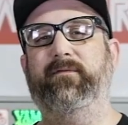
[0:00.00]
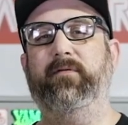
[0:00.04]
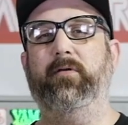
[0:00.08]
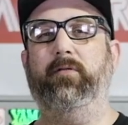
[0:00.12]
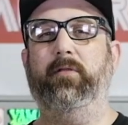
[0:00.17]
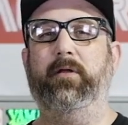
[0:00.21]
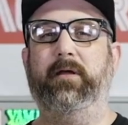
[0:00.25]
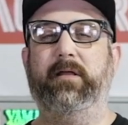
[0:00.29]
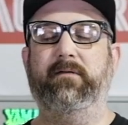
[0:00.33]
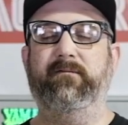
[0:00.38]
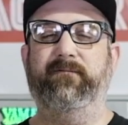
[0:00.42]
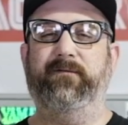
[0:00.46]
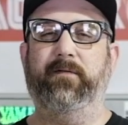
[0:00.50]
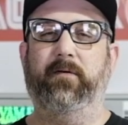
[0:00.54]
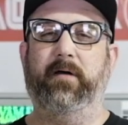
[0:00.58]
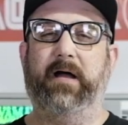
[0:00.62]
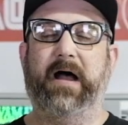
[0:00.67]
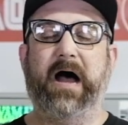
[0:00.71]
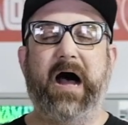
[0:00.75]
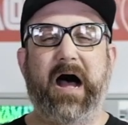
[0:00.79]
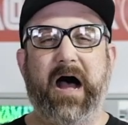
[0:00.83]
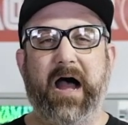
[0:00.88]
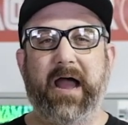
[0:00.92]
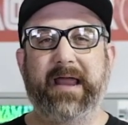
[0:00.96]
if you're looking for a
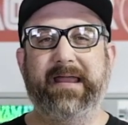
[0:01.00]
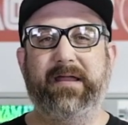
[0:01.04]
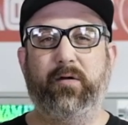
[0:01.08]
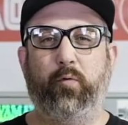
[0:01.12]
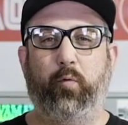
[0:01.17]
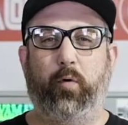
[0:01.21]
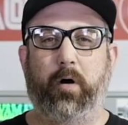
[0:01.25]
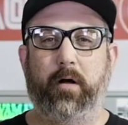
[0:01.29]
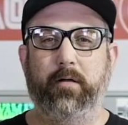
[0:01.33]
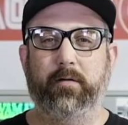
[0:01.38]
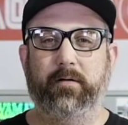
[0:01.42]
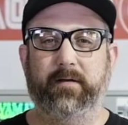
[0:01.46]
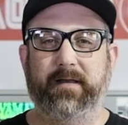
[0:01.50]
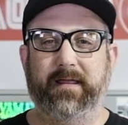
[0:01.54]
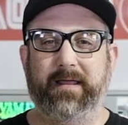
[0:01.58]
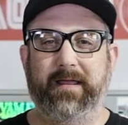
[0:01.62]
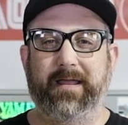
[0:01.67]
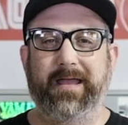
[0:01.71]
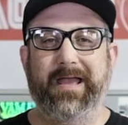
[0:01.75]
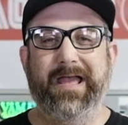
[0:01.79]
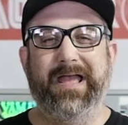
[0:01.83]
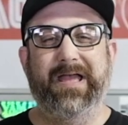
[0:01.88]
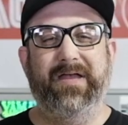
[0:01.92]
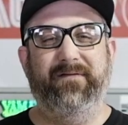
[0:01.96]
high
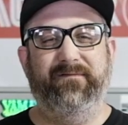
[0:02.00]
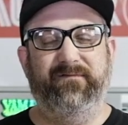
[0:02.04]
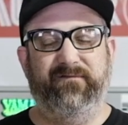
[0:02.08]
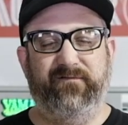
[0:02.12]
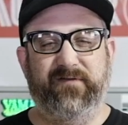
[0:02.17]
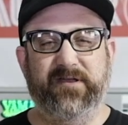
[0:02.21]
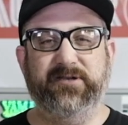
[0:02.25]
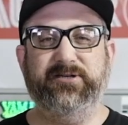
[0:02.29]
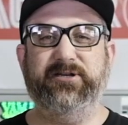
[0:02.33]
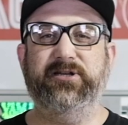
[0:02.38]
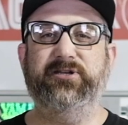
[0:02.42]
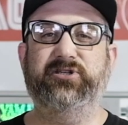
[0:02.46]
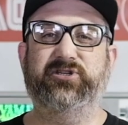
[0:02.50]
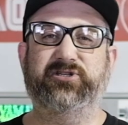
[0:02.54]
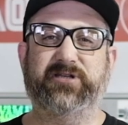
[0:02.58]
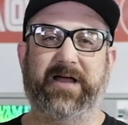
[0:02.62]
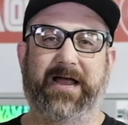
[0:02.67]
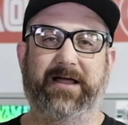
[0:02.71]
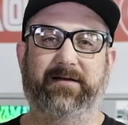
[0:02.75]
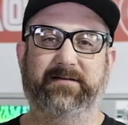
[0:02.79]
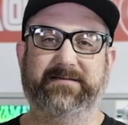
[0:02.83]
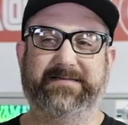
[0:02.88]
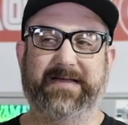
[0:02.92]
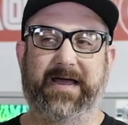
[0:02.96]
quality vintage
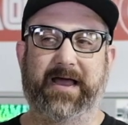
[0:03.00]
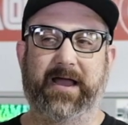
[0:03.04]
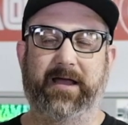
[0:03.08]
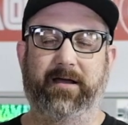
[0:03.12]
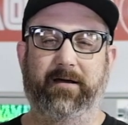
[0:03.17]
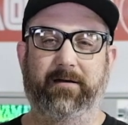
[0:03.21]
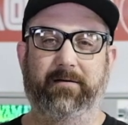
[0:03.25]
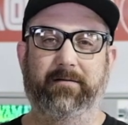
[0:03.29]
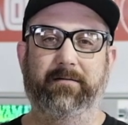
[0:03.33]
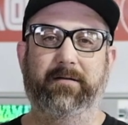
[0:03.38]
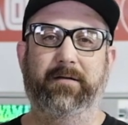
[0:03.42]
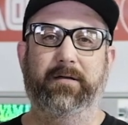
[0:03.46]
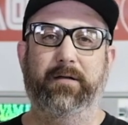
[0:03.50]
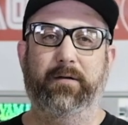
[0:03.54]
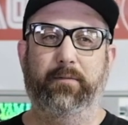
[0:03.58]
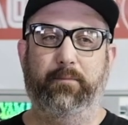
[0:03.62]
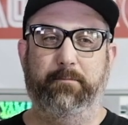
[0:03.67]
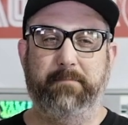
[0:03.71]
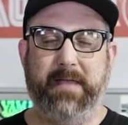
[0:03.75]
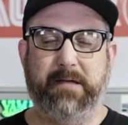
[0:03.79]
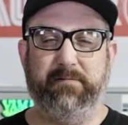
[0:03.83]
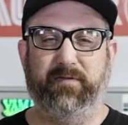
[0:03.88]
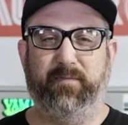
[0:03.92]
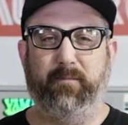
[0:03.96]
style tire
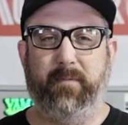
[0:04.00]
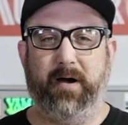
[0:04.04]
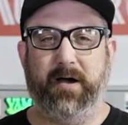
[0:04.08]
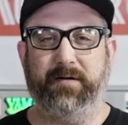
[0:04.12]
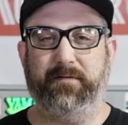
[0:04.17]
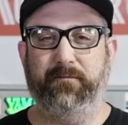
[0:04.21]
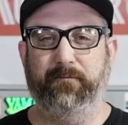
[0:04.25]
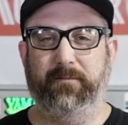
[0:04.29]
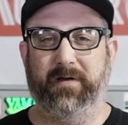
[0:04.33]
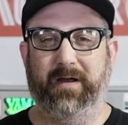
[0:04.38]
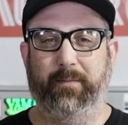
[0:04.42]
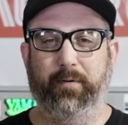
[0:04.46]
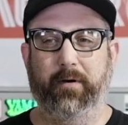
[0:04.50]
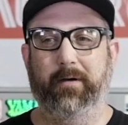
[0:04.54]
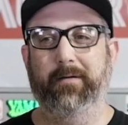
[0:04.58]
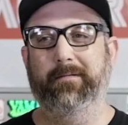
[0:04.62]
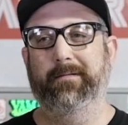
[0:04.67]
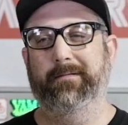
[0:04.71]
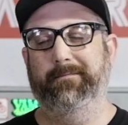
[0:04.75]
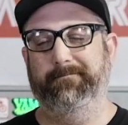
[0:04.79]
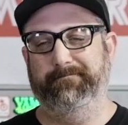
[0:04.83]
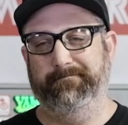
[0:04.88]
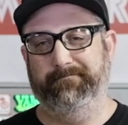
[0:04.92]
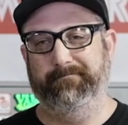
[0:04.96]
made with modern rubber,
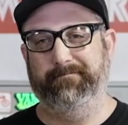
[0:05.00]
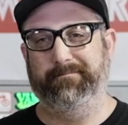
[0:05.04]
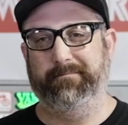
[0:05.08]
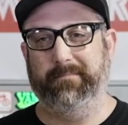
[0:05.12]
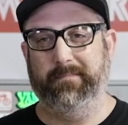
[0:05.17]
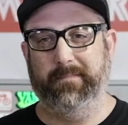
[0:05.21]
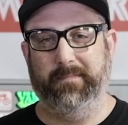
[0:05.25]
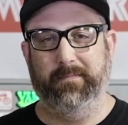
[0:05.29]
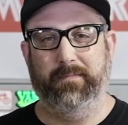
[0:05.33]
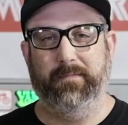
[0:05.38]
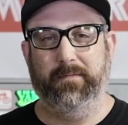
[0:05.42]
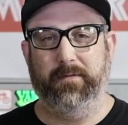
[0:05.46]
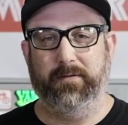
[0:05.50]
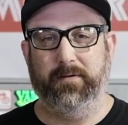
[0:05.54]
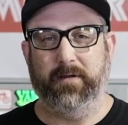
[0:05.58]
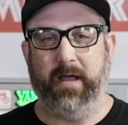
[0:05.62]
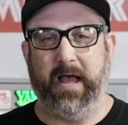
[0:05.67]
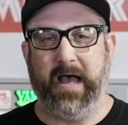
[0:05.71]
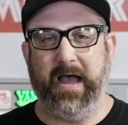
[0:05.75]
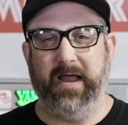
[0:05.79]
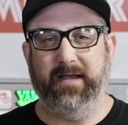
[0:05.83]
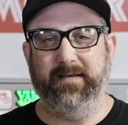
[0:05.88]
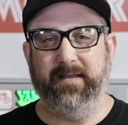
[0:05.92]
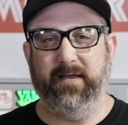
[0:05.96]

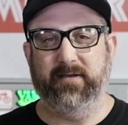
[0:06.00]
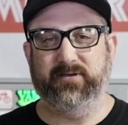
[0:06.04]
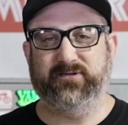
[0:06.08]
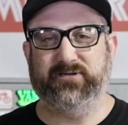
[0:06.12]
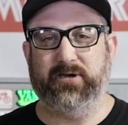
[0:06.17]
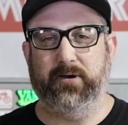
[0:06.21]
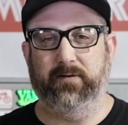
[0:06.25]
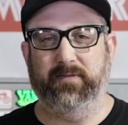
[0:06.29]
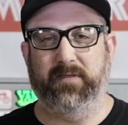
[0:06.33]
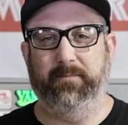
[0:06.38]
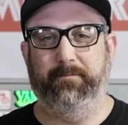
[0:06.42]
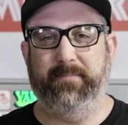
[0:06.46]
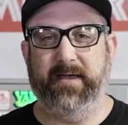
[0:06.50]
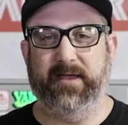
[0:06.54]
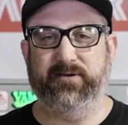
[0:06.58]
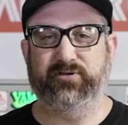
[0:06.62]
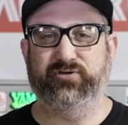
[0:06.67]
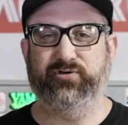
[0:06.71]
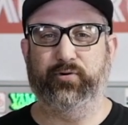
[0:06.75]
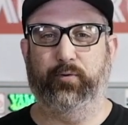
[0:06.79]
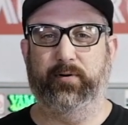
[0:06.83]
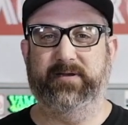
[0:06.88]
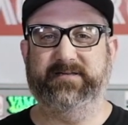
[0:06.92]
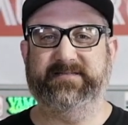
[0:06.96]
Heidenau's here the
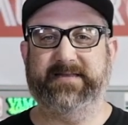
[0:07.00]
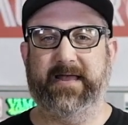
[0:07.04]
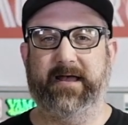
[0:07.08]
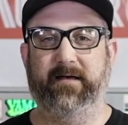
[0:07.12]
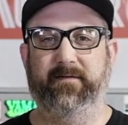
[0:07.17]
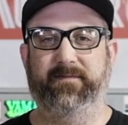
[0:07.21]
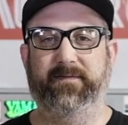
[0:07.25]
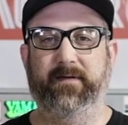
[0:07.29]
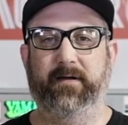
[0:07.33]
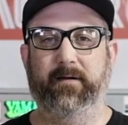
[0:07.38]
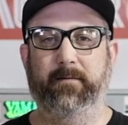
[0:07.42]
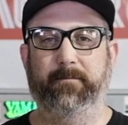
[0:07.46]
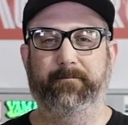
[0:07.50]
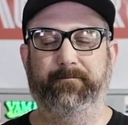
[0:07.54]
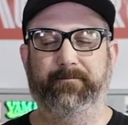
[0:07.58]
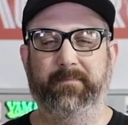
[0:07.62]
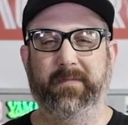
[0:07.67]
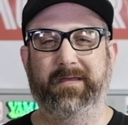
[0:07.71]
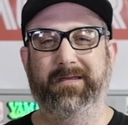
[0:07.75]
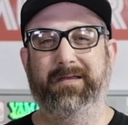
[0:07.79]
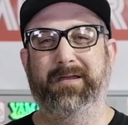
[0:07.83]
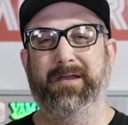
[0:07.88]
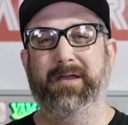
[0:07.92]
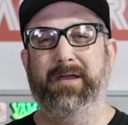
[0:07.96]
best choice out there.
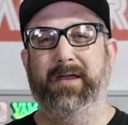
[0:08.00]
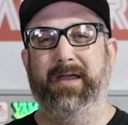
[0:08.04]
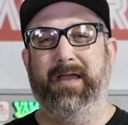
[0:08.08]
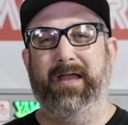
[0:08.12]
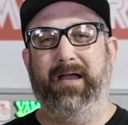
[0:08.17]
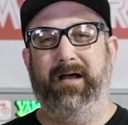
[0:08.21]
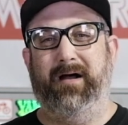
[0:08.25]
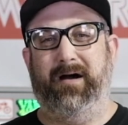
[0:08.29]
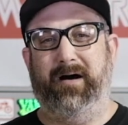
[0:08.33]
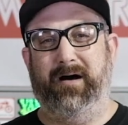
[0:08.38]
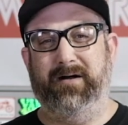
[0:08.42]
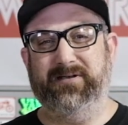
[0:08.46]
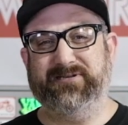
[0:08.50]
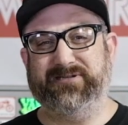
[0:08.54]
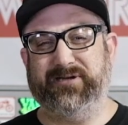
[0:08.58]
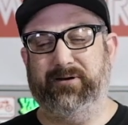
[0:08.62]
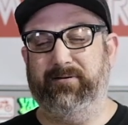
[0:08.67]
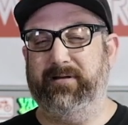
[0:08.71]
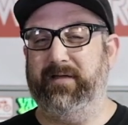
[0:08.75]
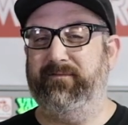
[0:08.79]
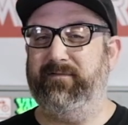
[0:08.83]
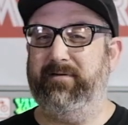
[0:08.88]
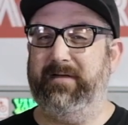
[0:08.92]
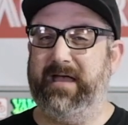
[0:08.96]

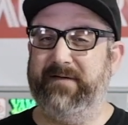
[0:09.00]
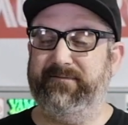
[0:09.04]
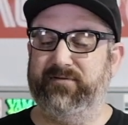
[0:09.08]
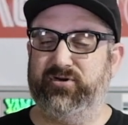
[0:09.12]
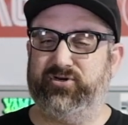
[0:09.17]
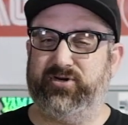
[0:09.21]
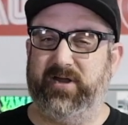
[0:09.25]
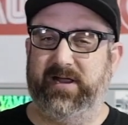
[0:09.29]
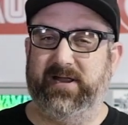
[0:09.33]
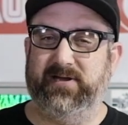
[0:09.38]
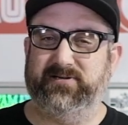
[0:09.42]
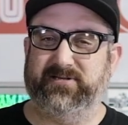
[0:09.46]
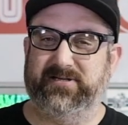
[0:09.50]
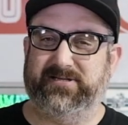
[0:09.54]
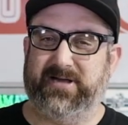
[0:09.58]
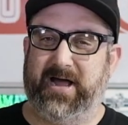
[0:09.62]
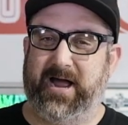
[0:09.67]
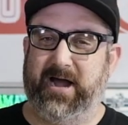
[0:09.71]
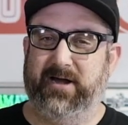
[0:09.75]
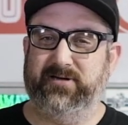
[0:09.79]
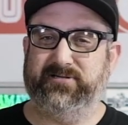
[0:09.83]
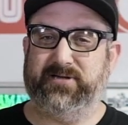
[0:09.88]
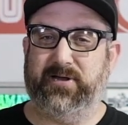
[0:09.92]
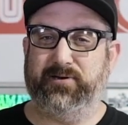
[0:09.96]
Also, if you haven't changed the
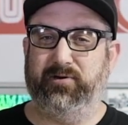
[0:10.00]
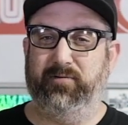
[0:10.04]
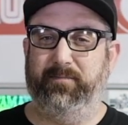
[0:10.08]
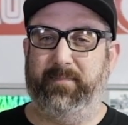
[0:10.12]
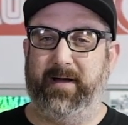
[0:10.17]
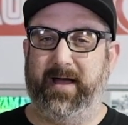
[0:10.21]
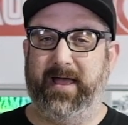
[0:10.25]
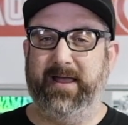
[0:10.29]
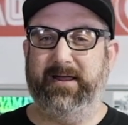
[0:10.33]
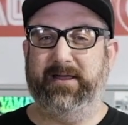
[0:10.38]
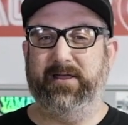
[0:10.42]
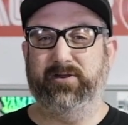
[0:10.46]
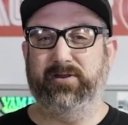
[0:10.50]
tires on your bike